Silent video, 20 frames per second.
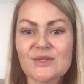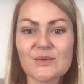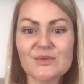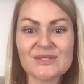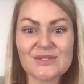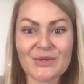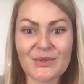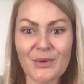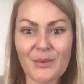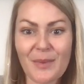those
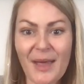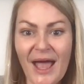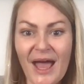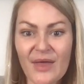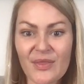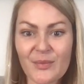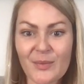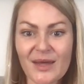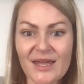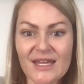neural
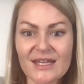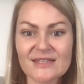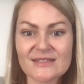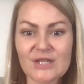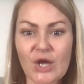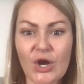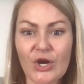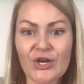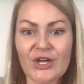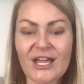pathways
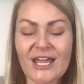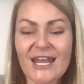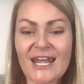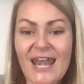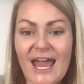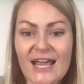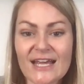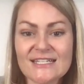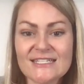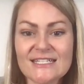aren't
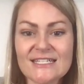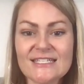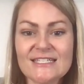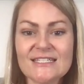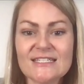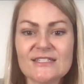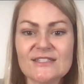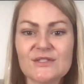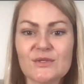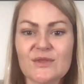connected
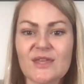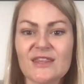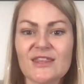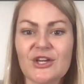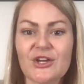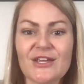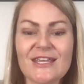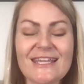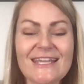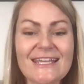so that
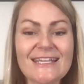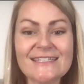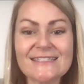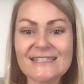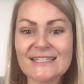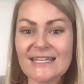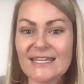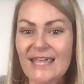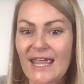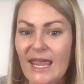they're
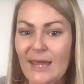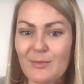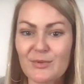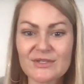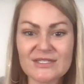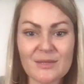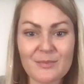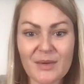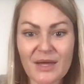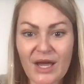easily able
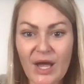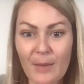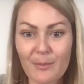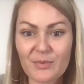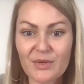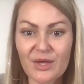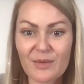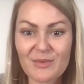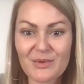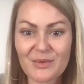to pick
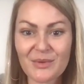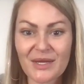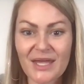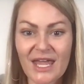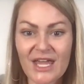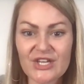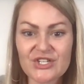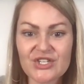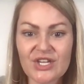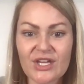up
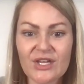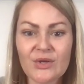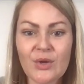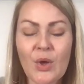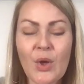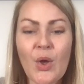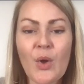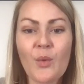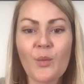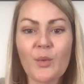communication
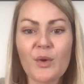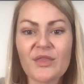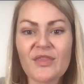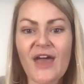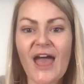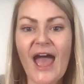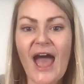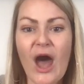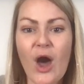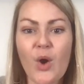
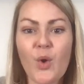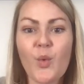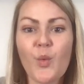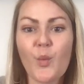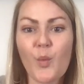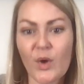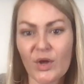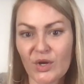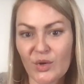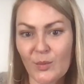without
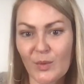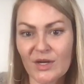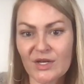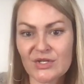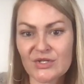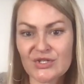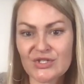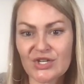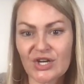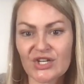one-on-one
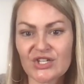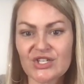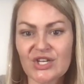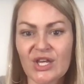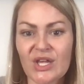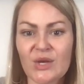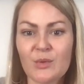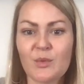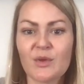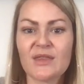
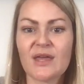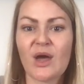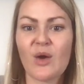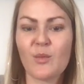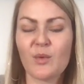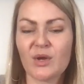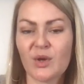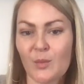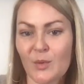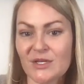instruction, without
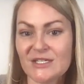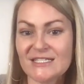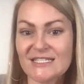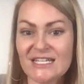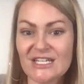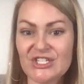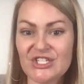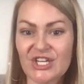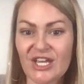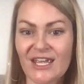one-on-one
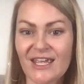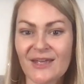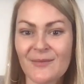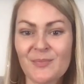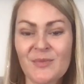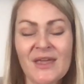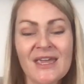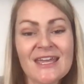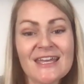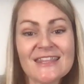
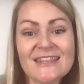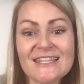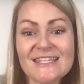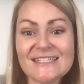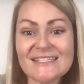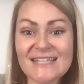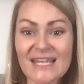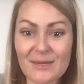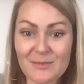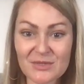teaching. The
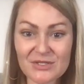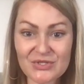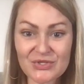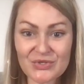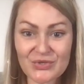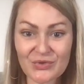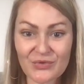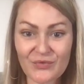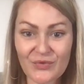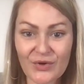same is
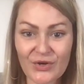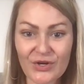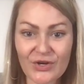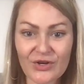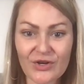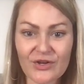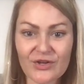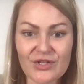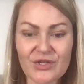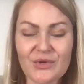true
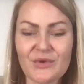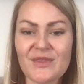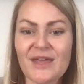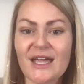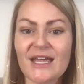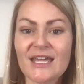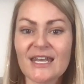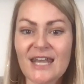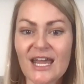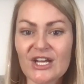for,
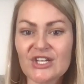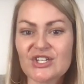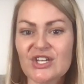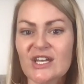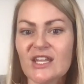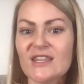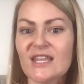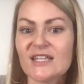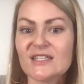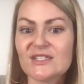that connection
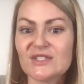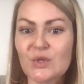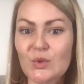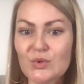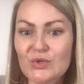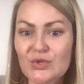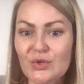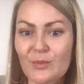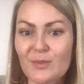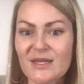and that
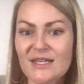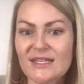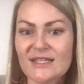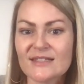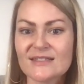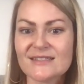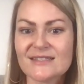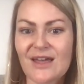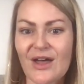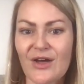social
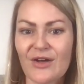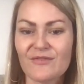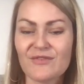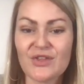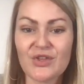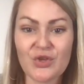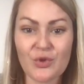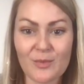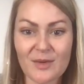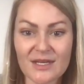piece of the
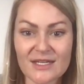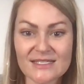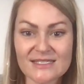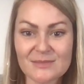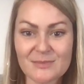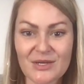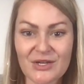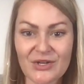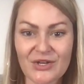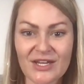human
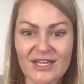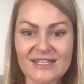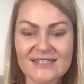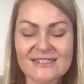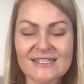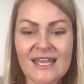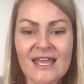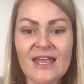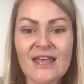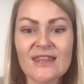
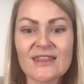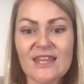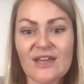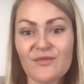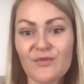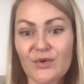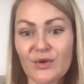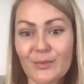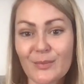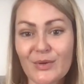experience, that
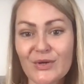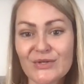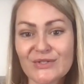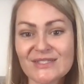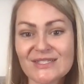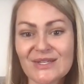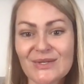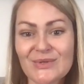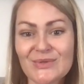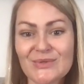for a
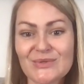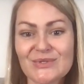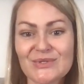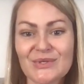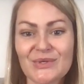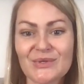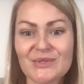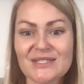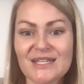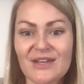person who's
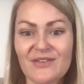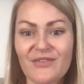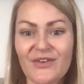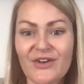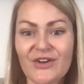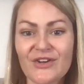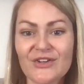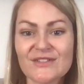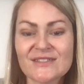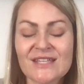
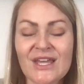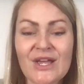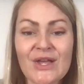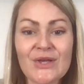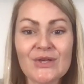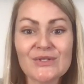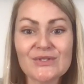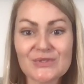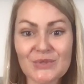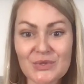neurodiverse,
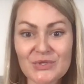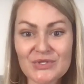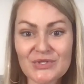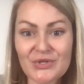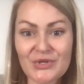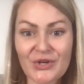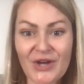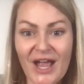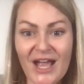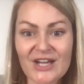social
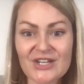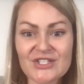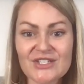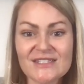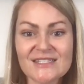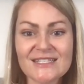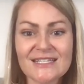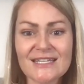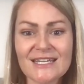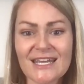
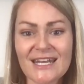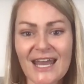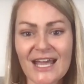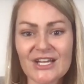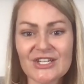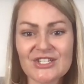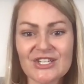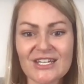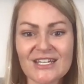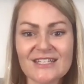interactions and
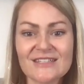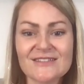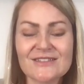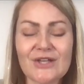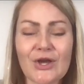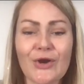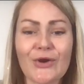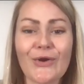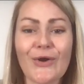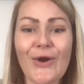connections
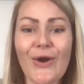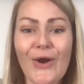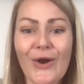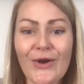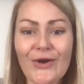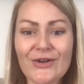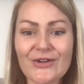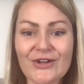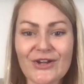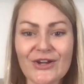are
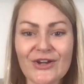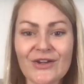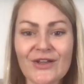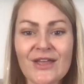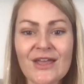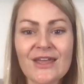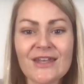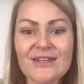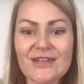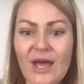harder,
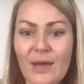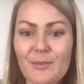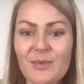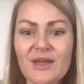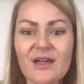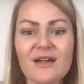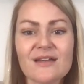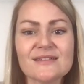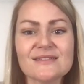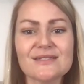not
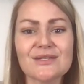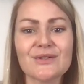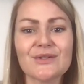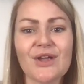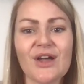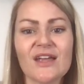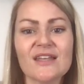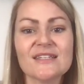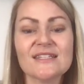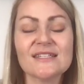because they're
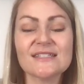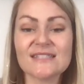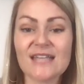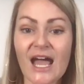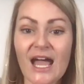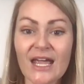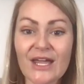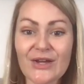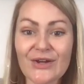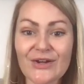not
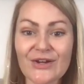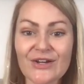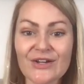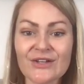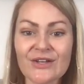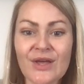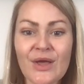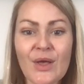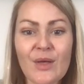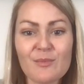
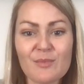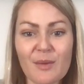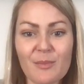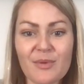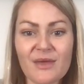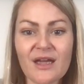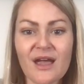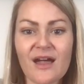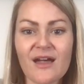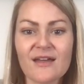desired, but
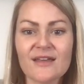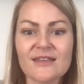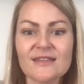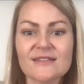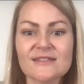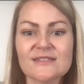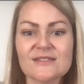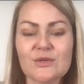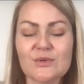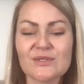
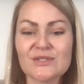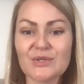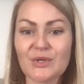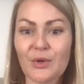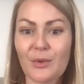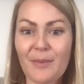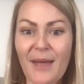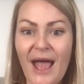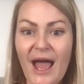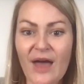because those
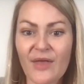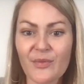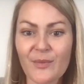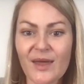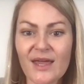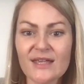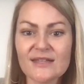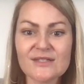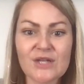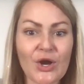neural
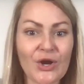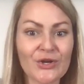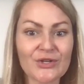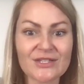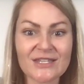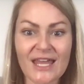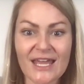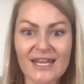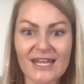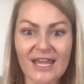pathways aren't
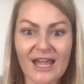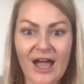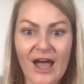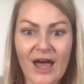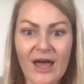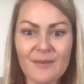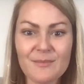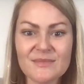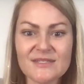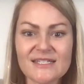lighting
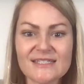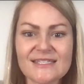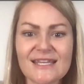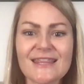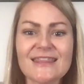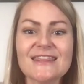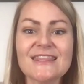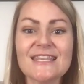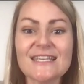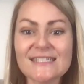up to
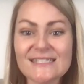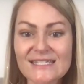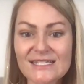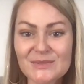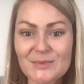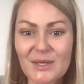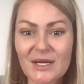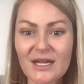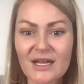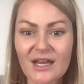say, this is
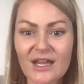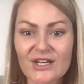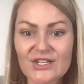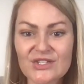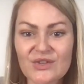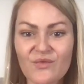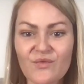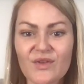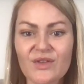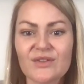what
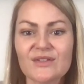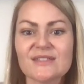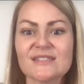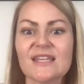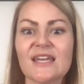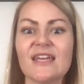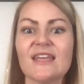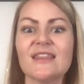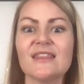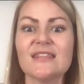connection feels
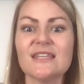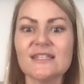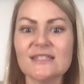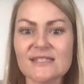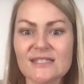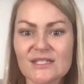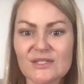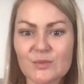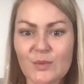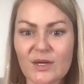like.
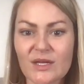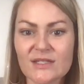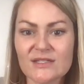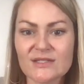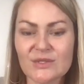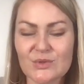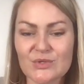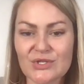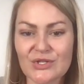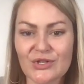This is what
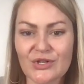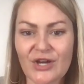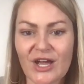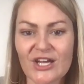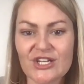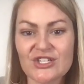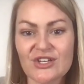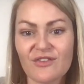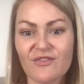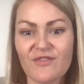social
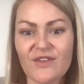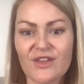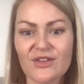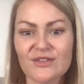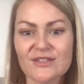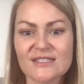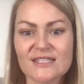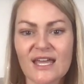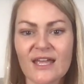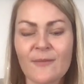interaction
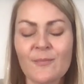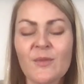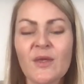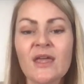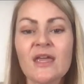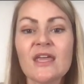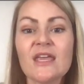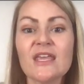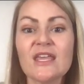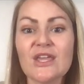feels like.
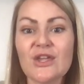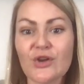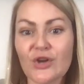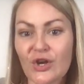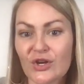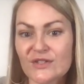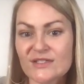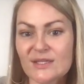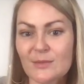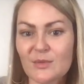Here
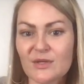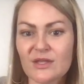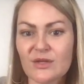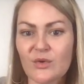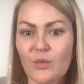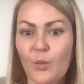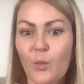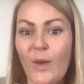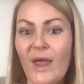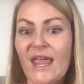are some of the
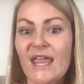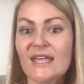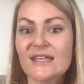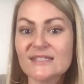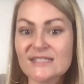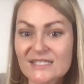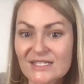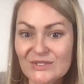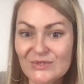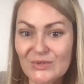
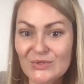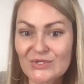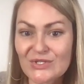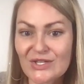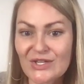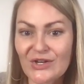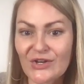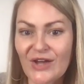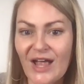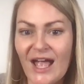ways to
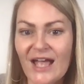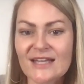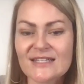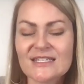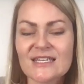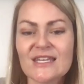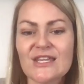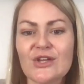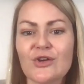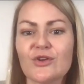socially interact,
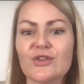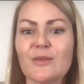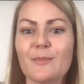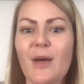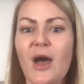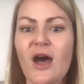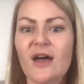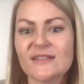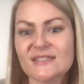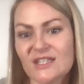and here are the
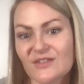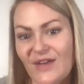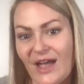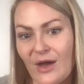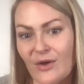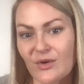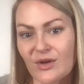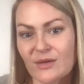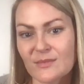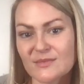positive
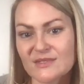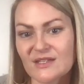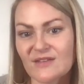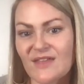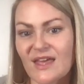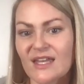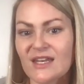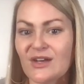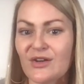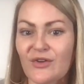outcomes of
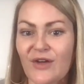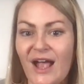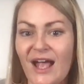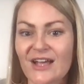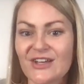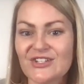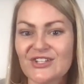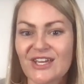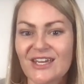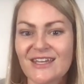that
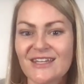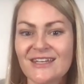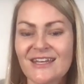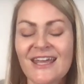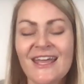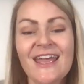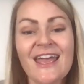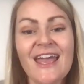interaction.